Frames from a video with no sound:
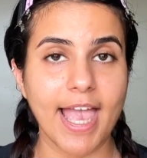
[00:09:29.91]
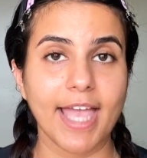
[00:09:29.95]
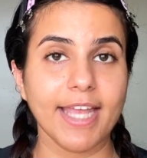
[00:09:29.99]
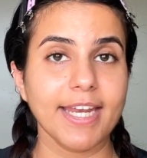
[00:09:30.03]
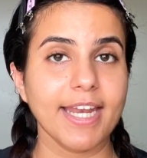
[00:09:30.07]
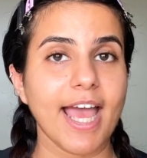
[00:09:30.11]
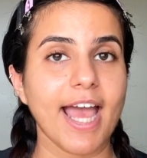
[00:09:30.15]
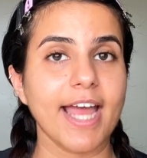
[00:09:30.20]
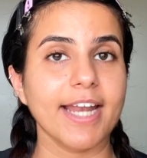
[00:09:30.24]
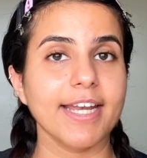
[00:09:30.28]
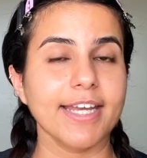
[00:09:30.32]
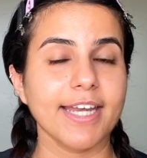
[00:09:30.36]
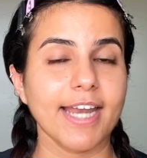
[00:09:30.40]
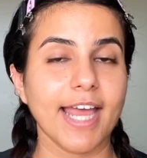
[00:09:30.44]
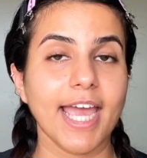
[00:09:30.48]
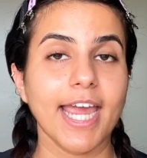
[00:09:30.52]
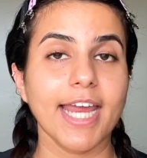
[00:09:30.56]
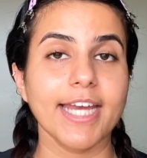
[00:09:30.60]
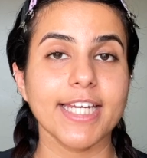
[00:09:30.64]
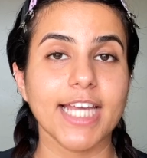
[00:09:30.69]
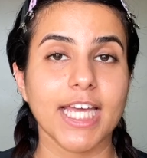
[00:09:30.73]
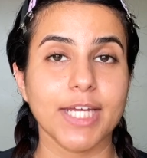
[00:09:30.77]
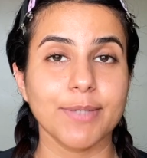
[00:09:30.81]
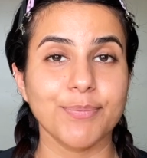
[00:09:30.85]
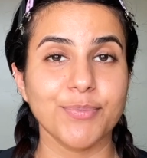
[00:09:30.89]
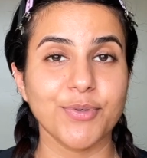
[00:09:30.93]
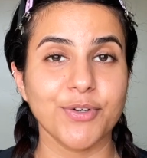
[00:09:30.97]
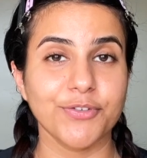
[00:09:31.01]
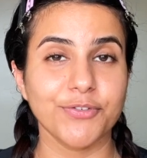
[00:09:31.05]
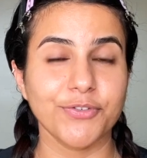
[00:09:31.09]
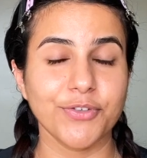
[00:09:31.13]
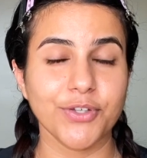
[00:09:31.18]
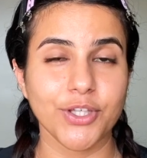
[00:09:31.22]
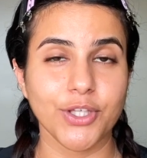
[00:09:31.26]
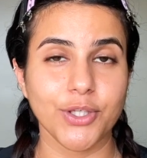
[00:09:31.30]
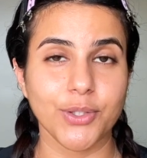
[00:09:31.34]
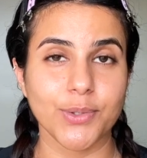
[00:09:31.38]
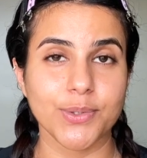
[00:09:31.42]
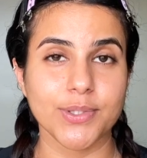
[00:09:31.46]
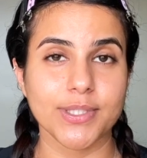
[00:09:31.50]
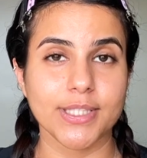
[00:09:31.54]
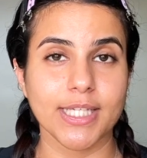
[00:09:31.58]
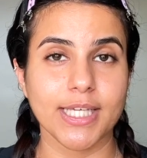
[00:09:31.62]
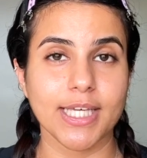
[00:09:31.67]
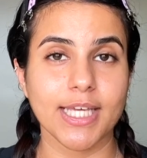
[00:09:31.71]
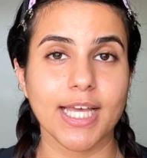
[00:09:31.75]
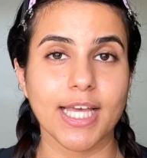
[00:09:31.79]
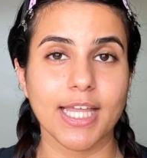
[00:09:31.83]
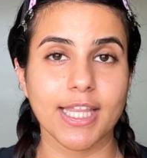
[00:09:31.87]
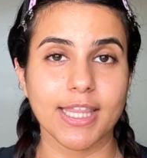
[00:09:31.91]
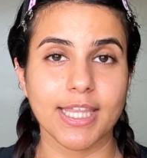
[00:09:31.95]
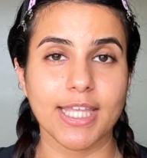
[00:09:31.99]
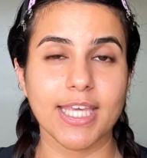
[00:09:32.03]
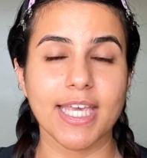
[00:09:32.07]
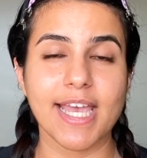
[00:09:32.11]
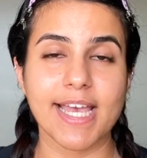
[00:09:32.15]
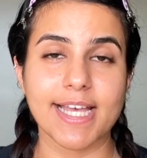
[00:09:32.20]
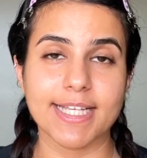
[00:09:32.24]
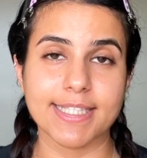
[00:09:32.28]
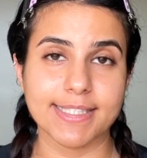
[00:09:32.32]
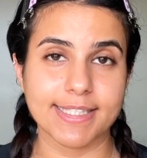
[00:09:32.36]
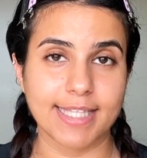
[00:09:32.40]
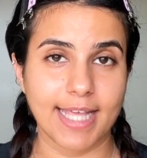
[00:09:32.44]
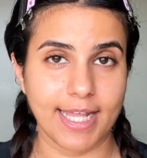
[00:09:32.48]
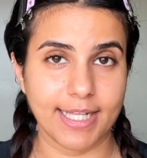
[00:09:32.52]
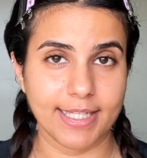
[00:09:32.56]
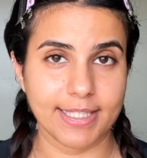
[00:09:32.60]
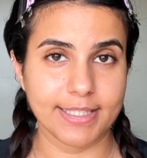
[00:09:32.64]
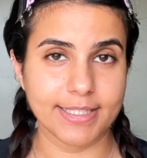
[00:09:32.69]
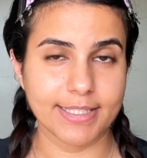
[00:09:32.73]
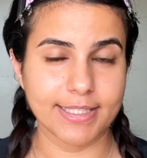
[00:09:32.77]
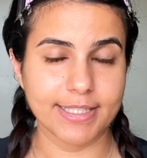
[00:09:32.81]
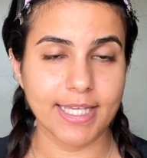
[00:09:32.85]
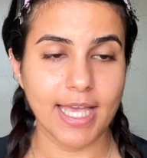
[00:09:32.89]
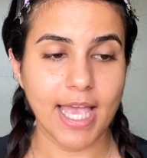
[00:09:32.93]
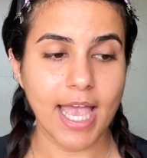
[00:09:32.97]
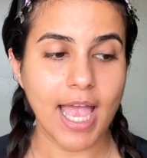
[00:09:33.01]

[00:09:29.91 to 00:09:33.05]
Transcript: and at night I prefer using the essence.